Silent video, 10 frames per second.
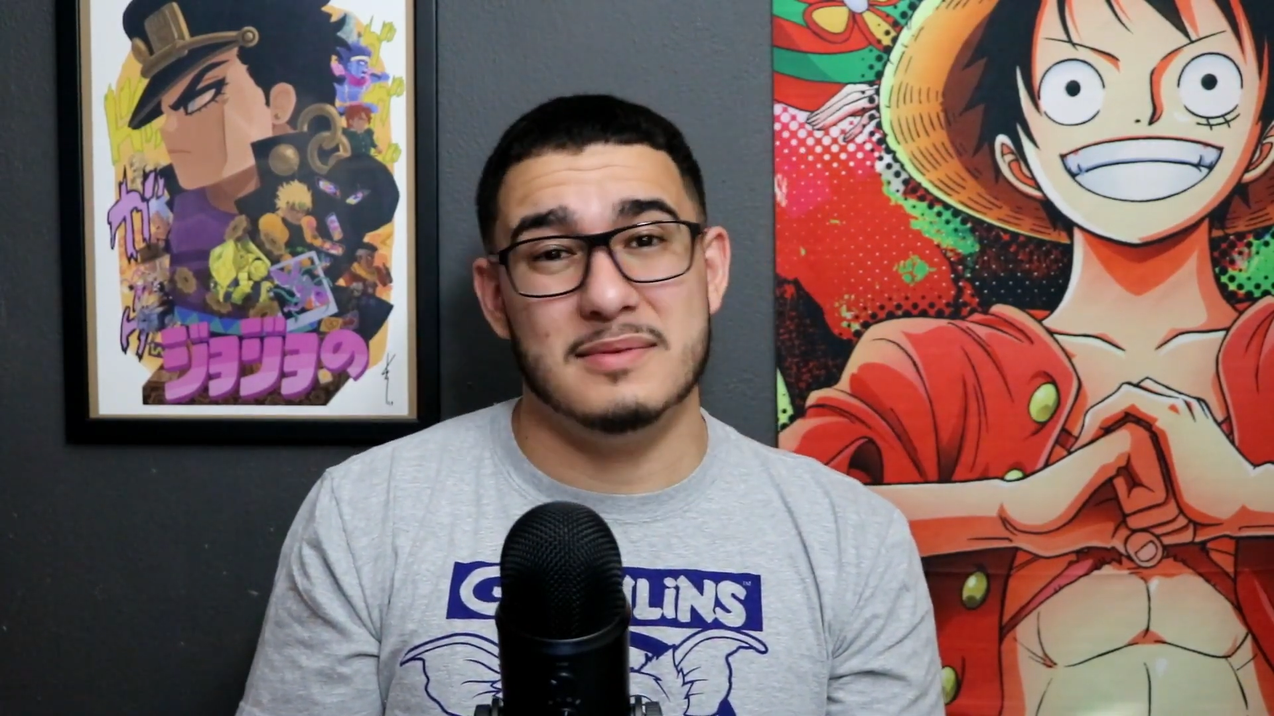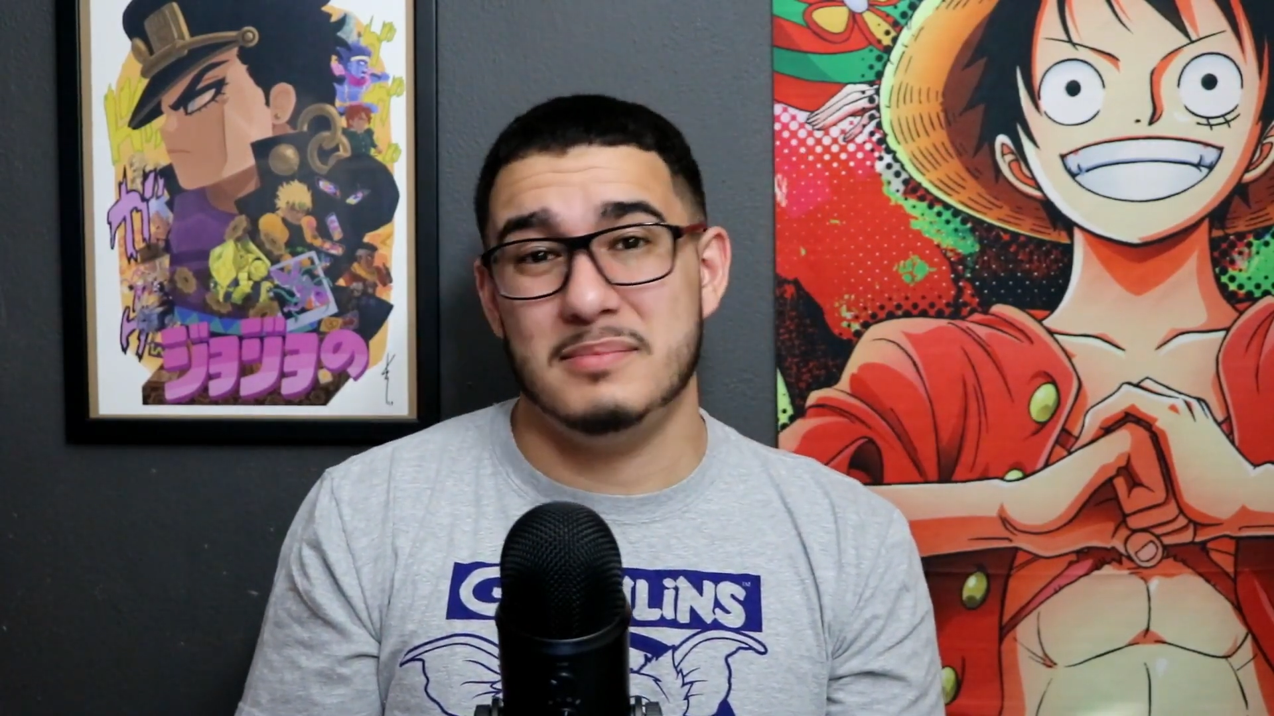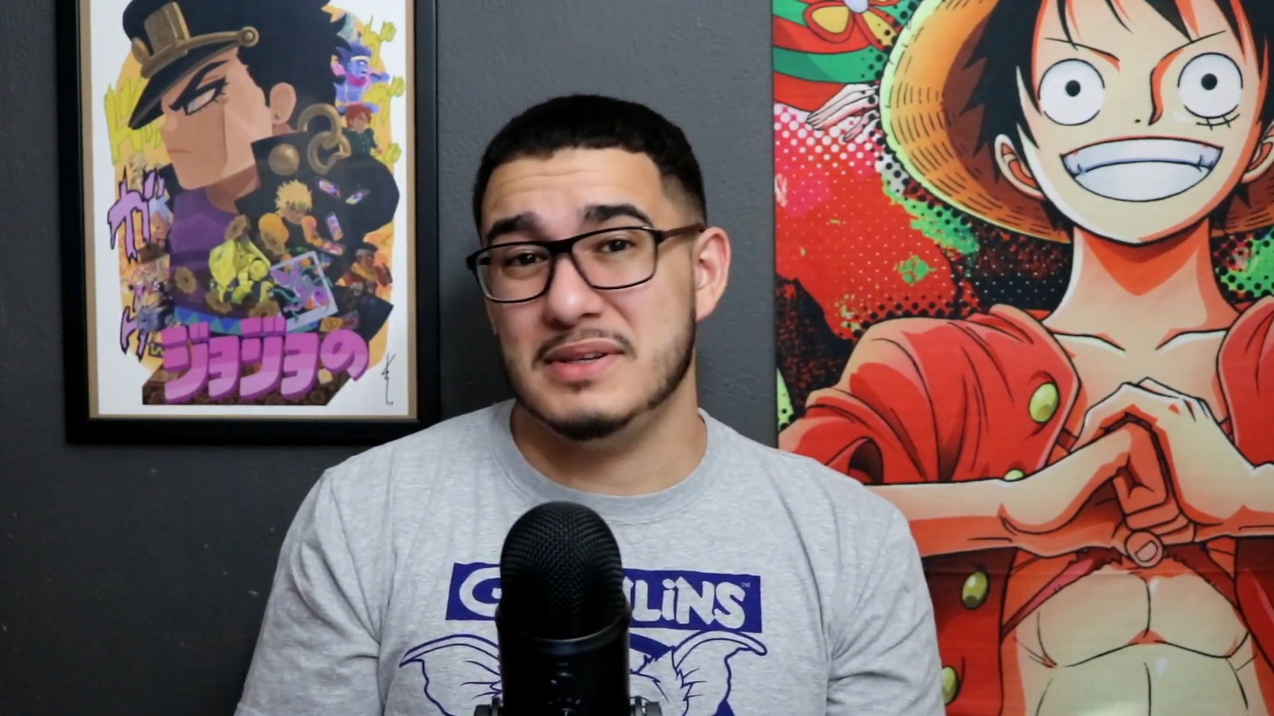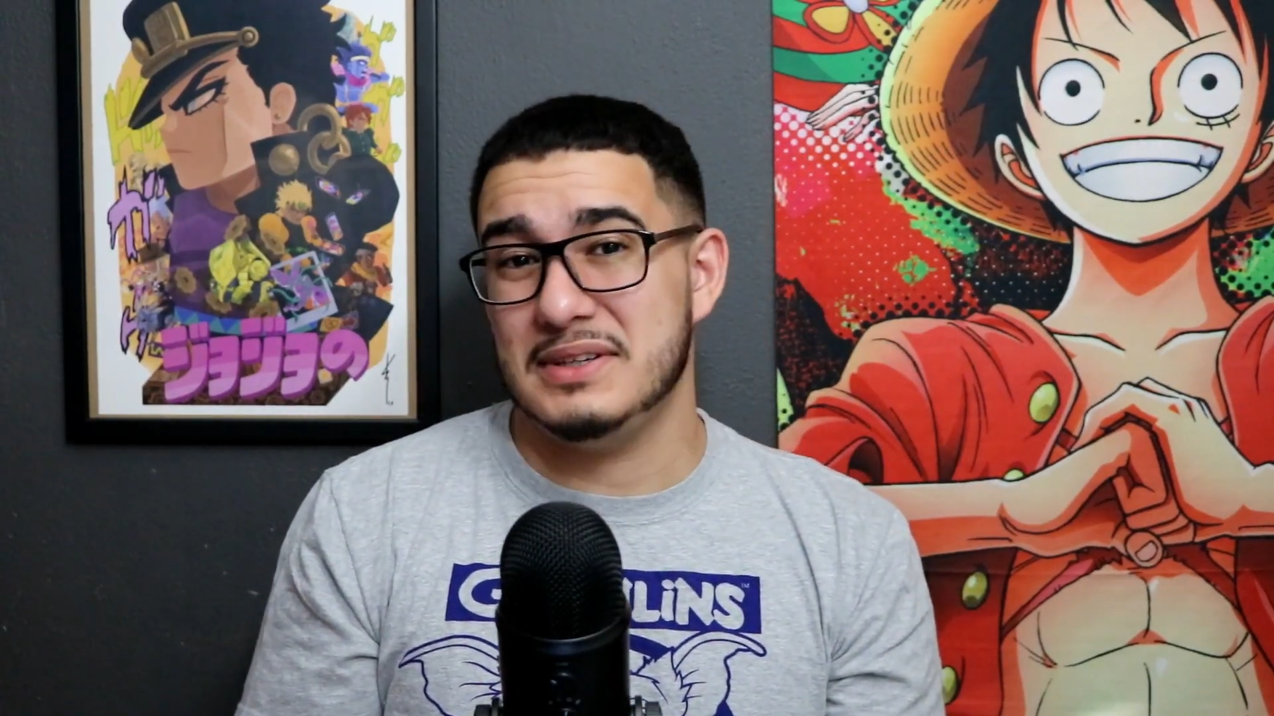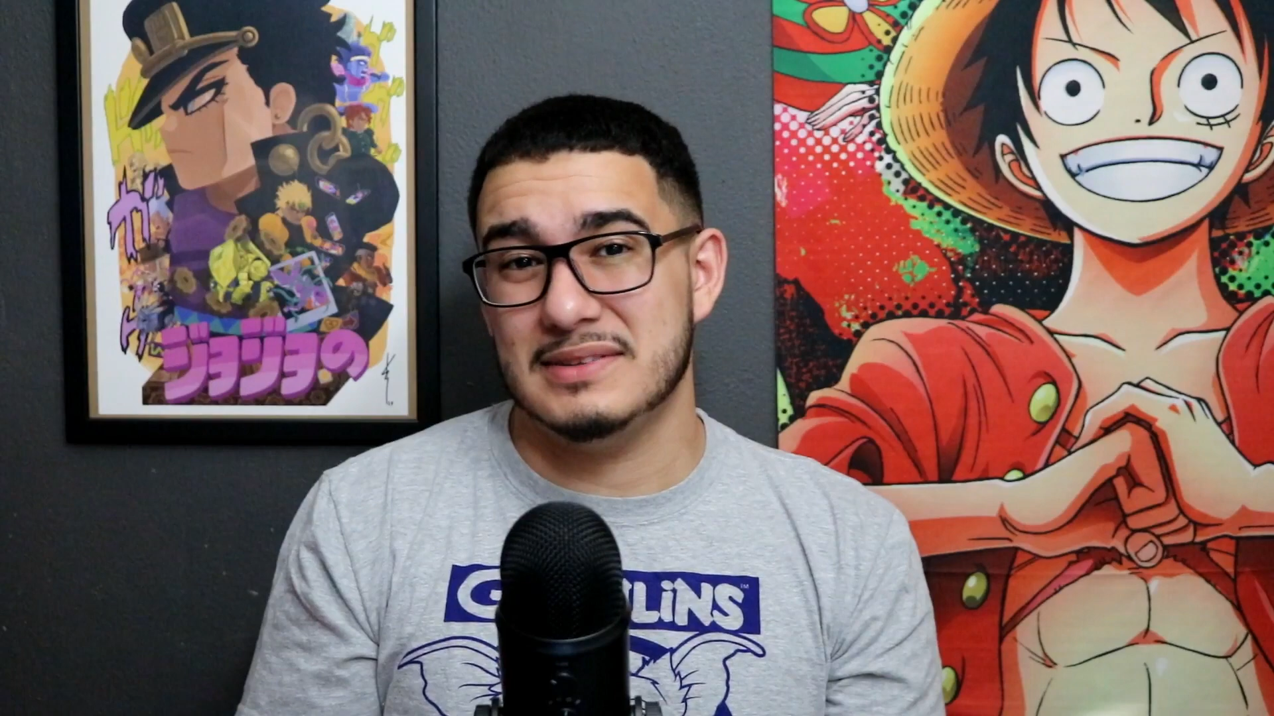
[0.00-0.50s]

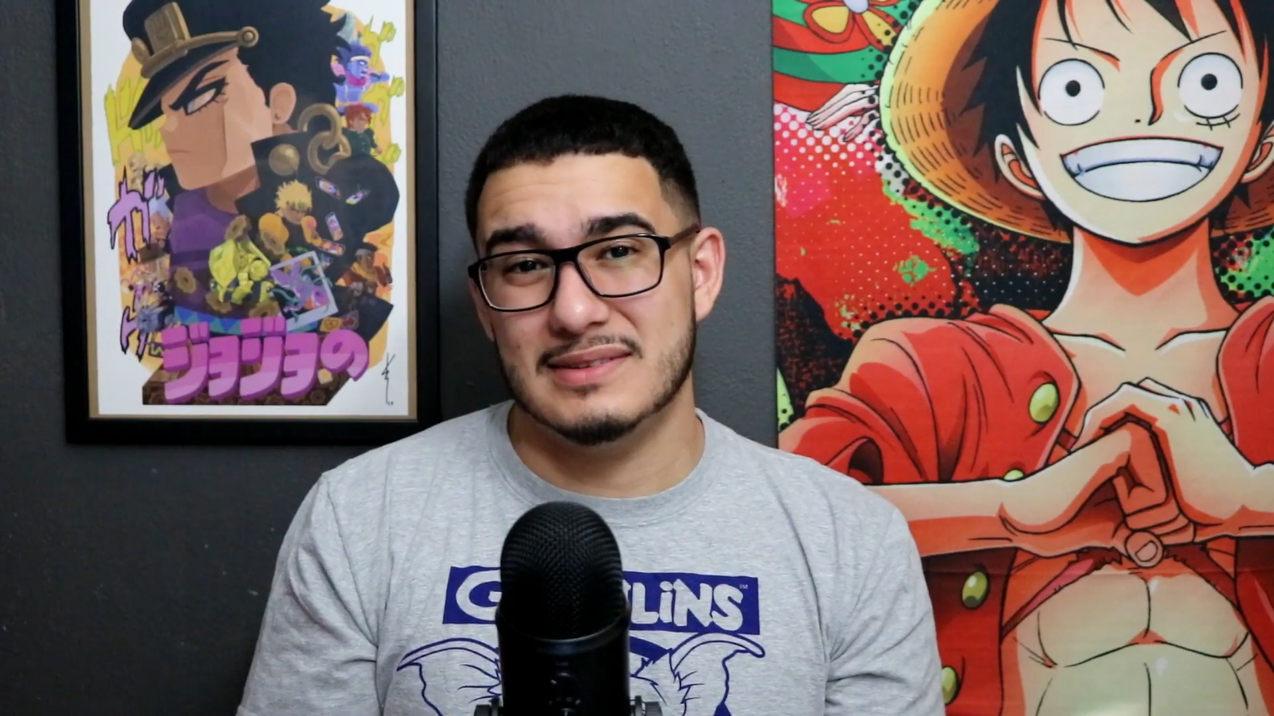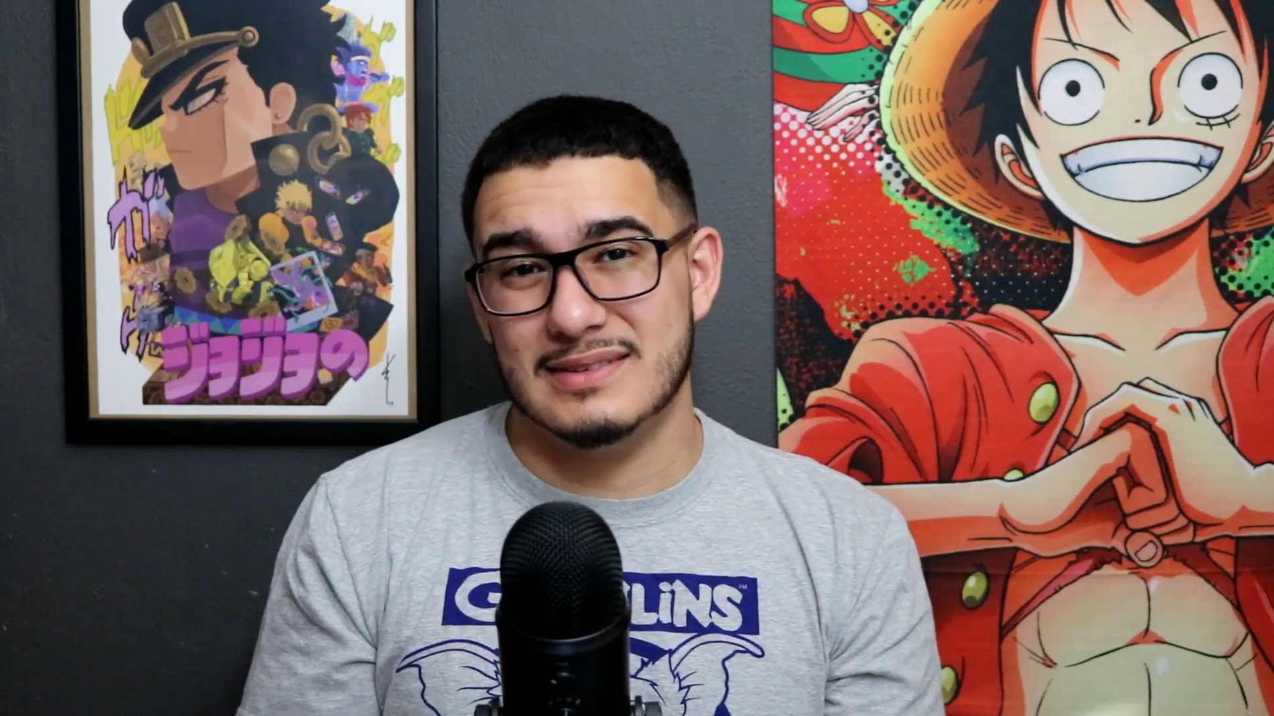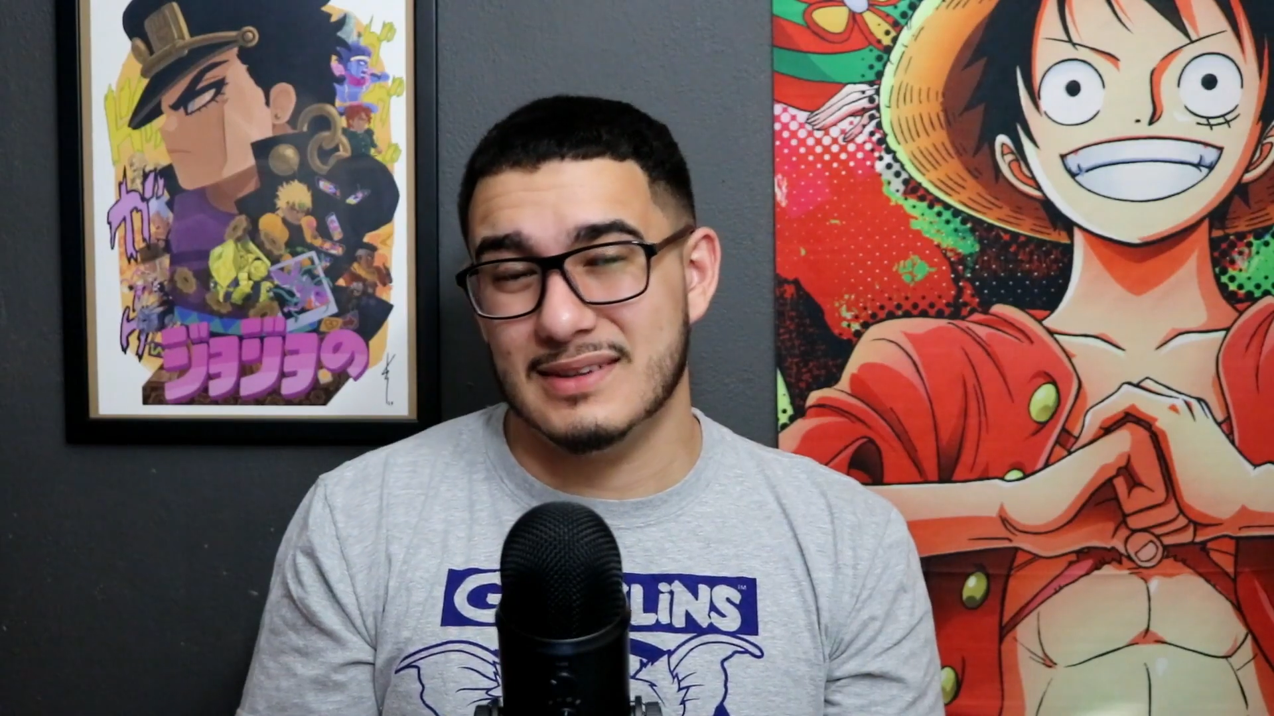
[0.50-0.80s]
beating